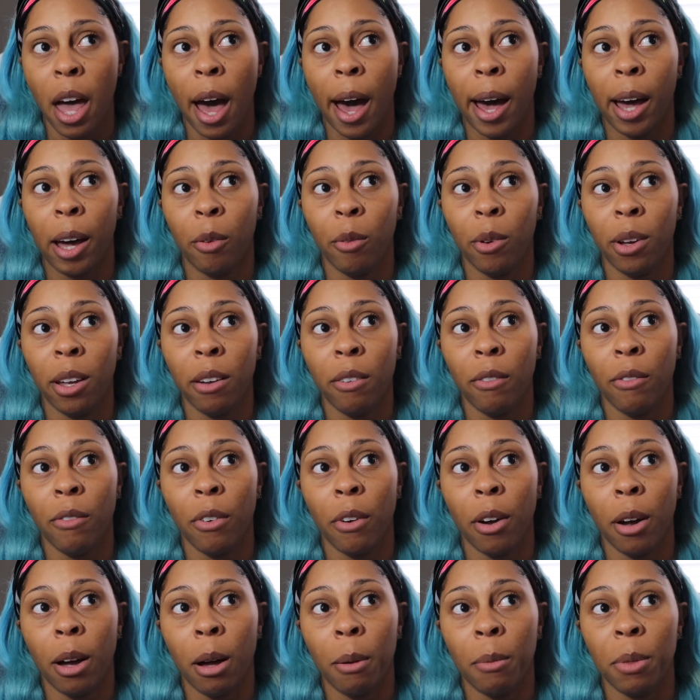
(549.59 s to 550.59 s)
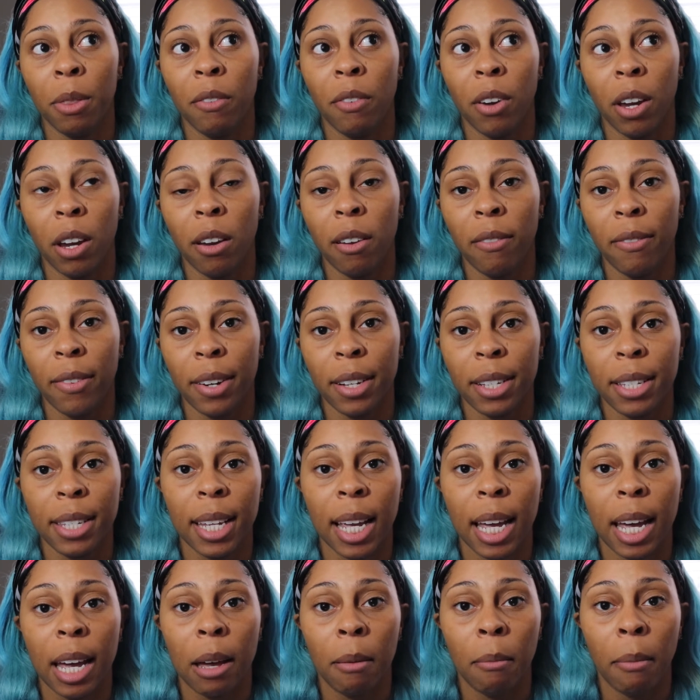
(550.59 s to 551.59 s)
I went from the very first
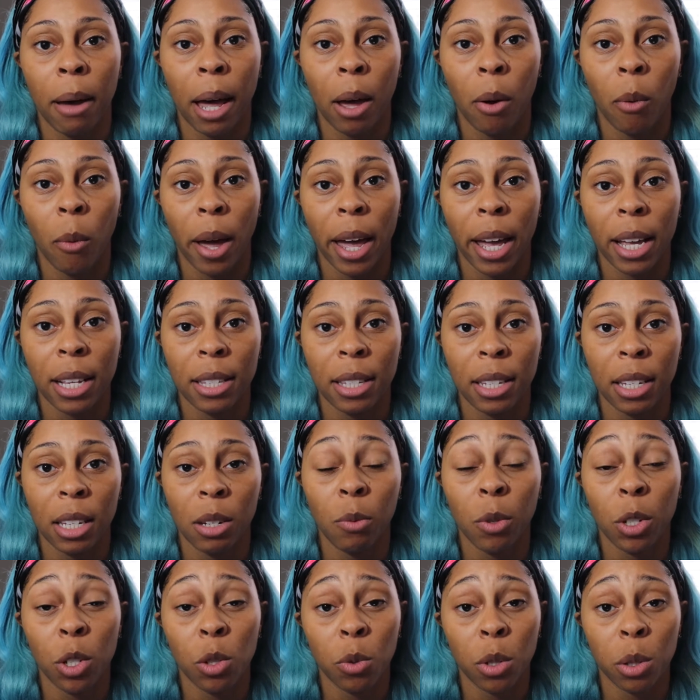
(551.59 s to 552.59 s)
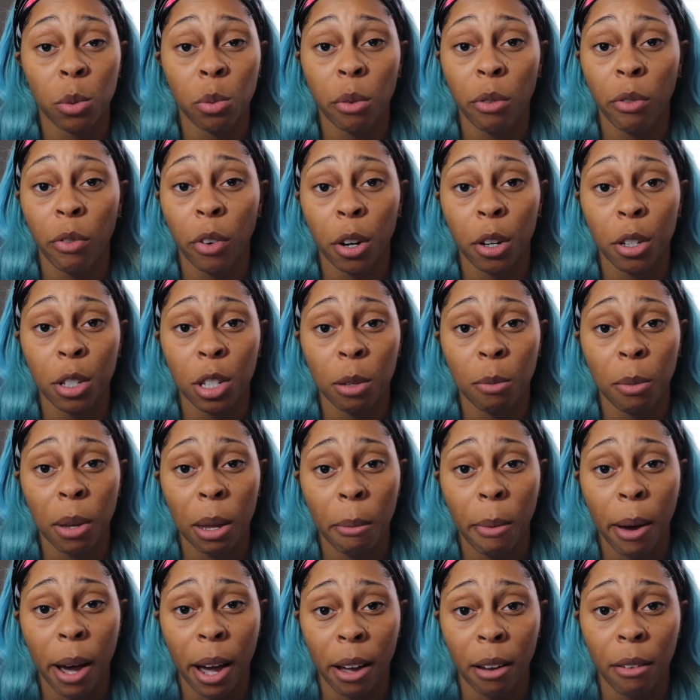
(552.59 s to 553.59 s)
time my waxing, which was referred to me
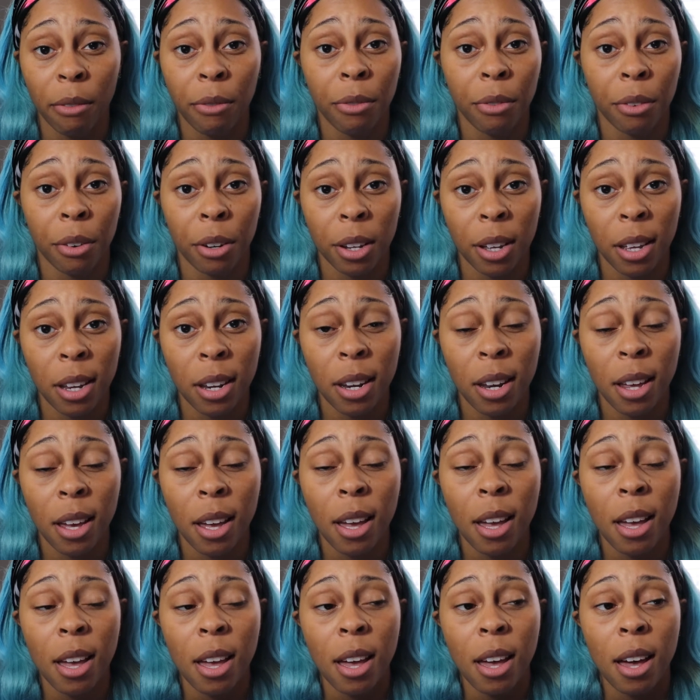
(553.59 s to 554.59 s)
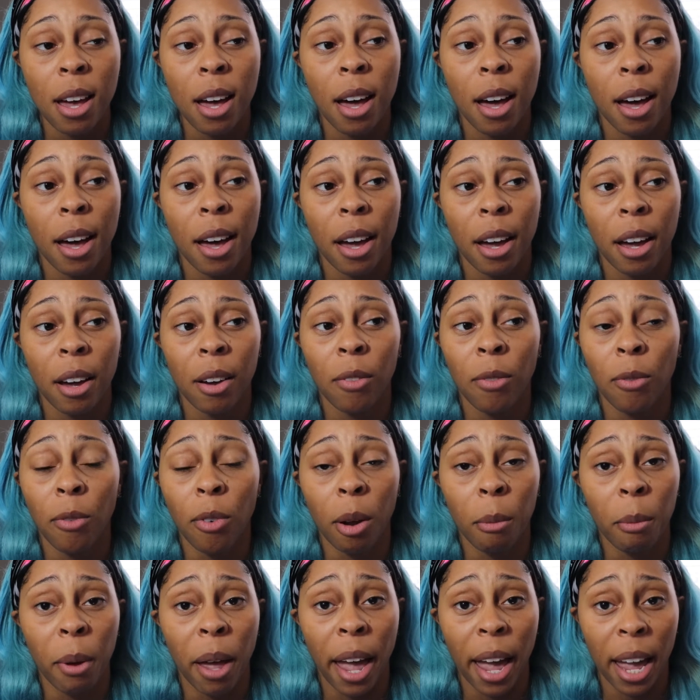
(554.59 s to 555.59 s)
by a friend,
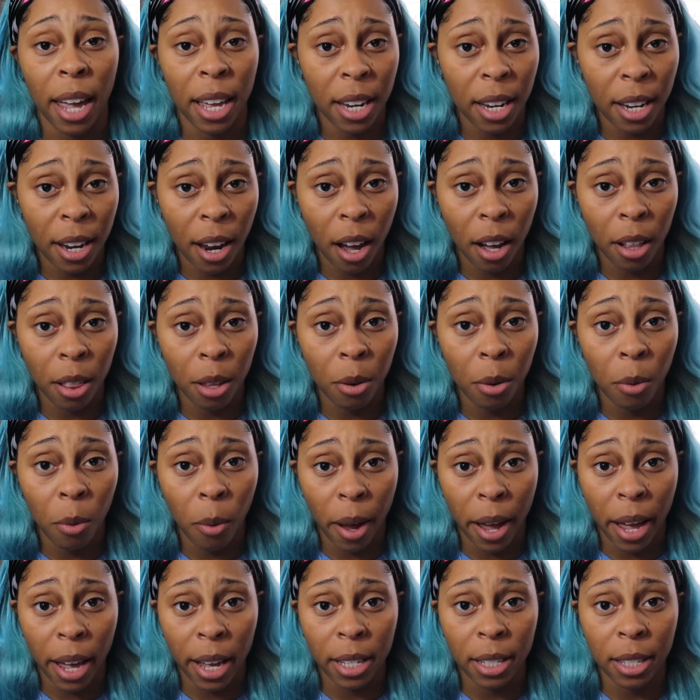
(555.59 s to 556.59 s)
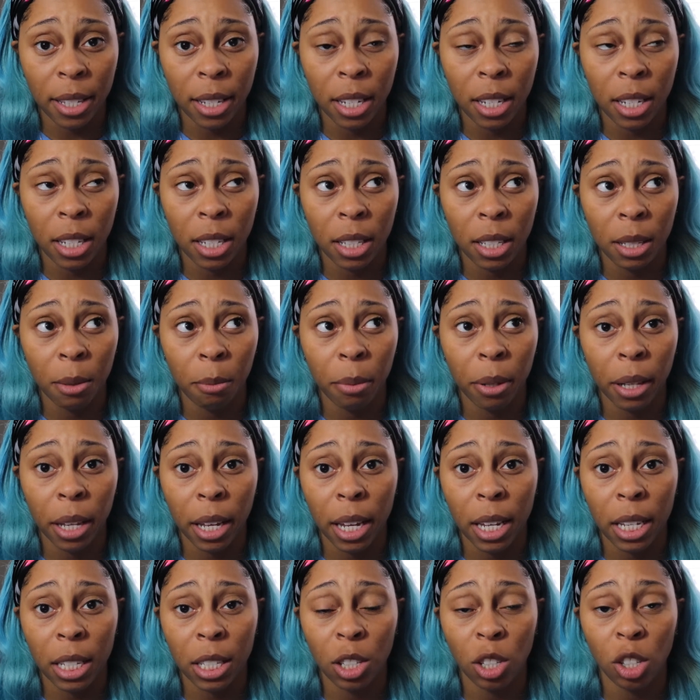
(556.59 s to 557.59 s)
from an $80 waxing
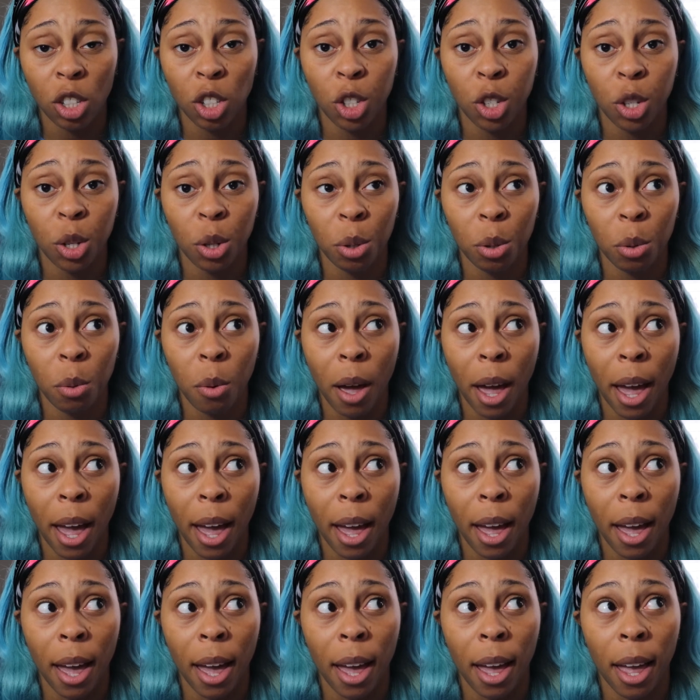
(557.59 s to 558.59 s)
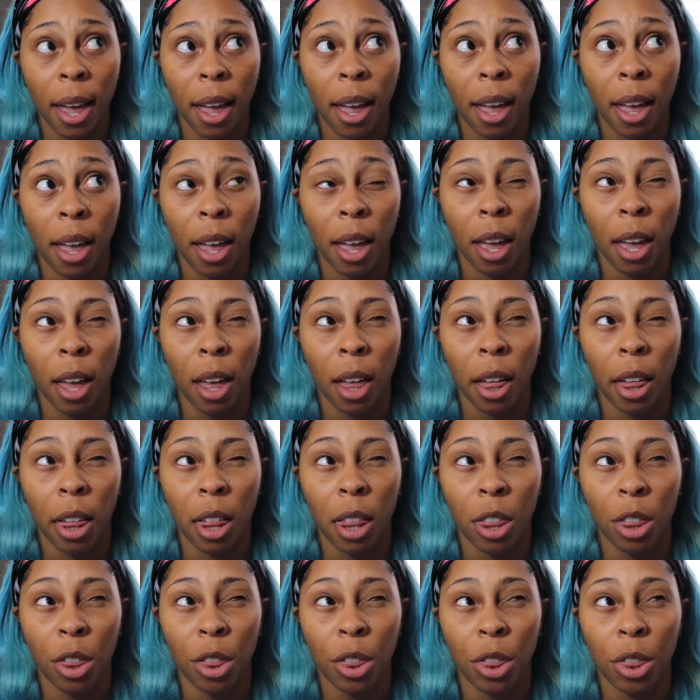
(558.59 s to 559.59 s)
place to
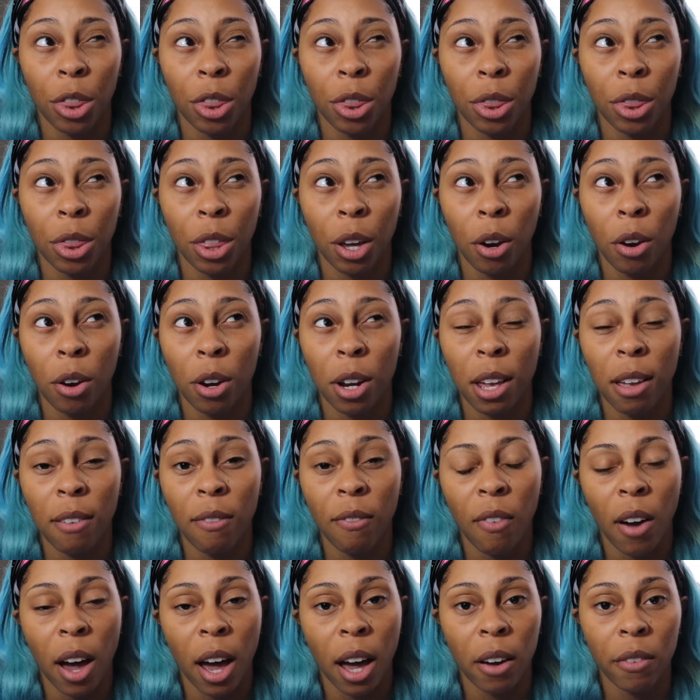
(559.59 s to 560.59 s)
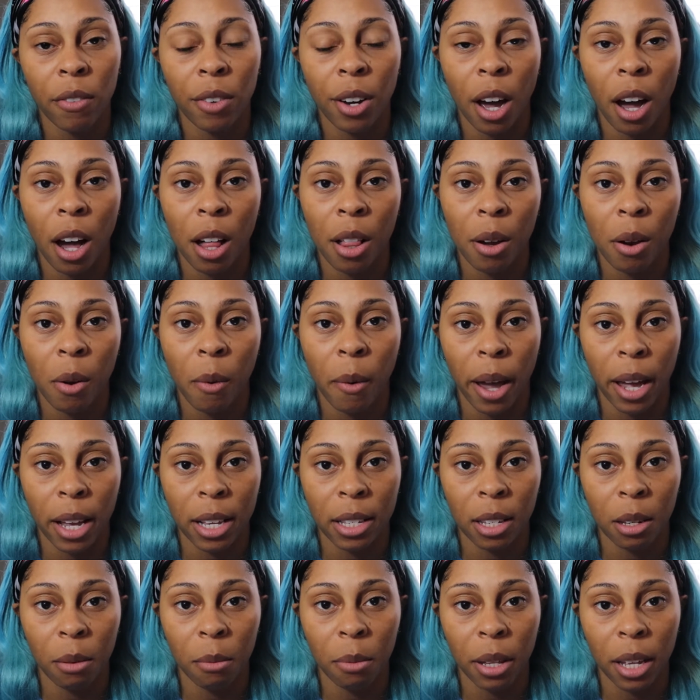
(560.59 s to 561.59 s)
a $35
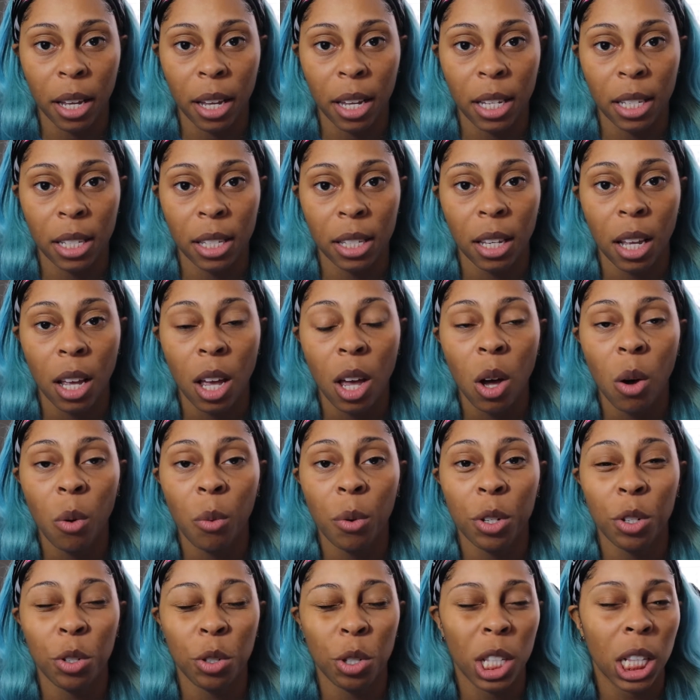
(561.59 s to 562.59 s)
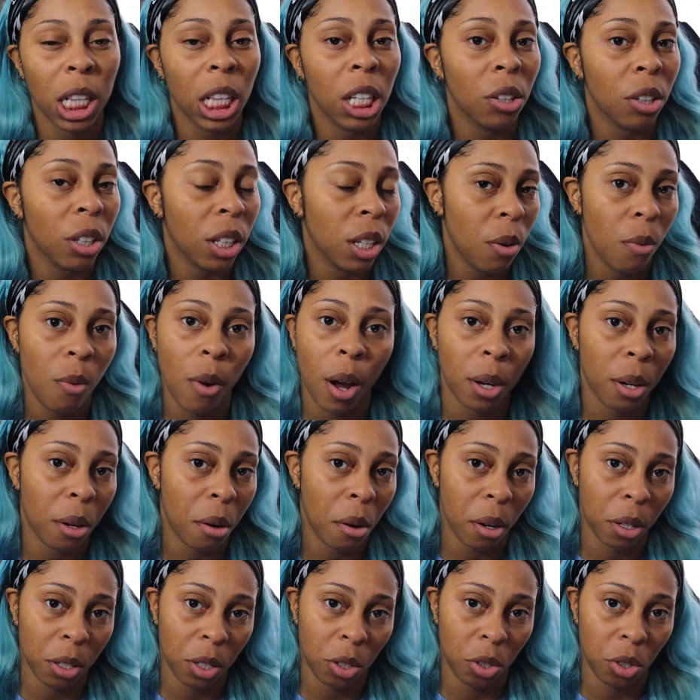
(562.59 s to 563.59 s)
waxing place, which was literally right
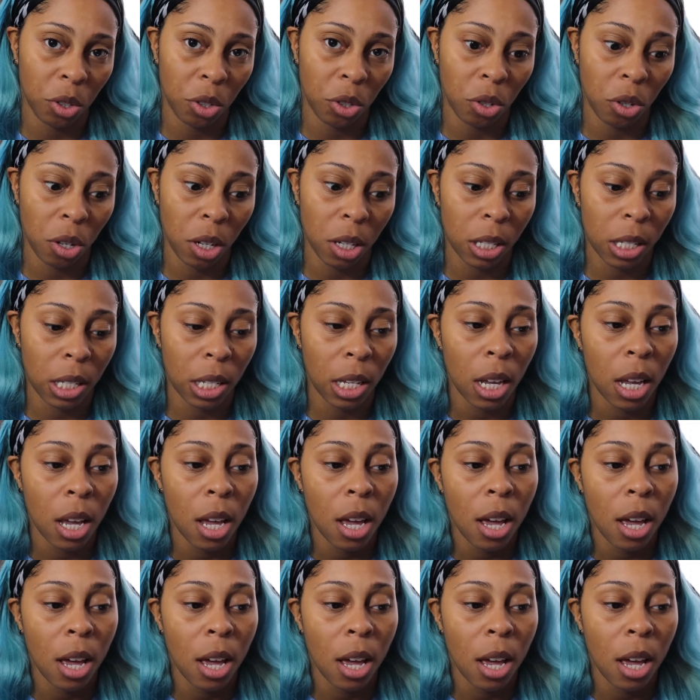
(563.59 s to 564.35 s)
across the street.